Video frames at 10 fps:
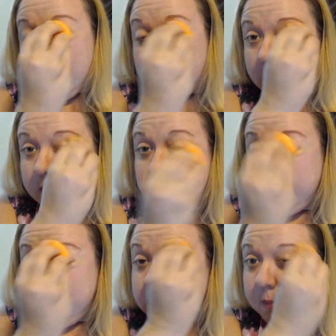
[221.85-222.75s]
And I do
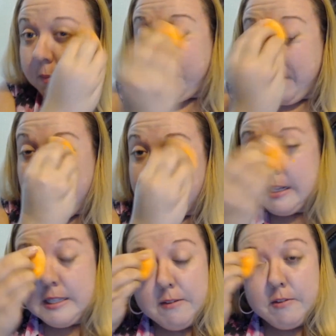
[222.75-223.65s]
put some on my
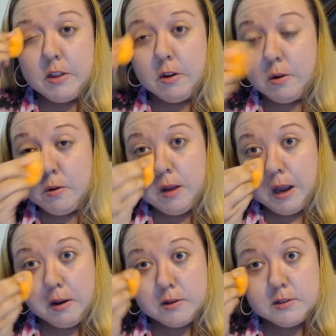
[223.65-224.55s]
eyelids, even though I
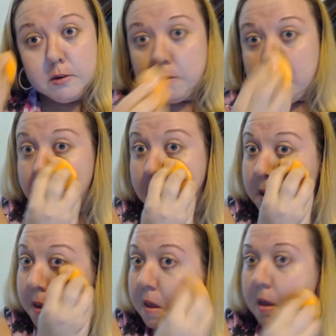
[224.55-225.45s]
also
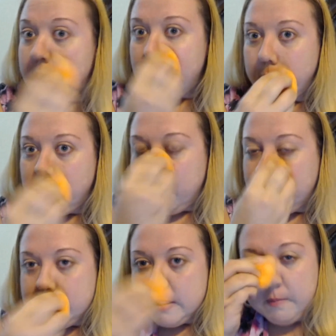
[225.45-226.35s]
will
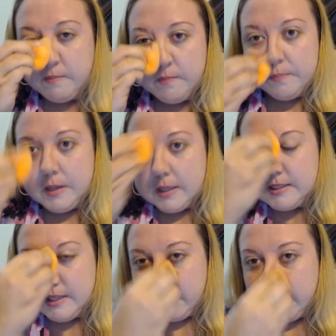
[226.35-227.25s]
put some
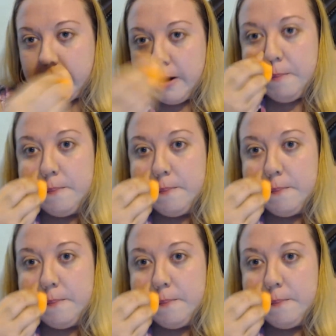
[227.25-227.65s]
concealer there.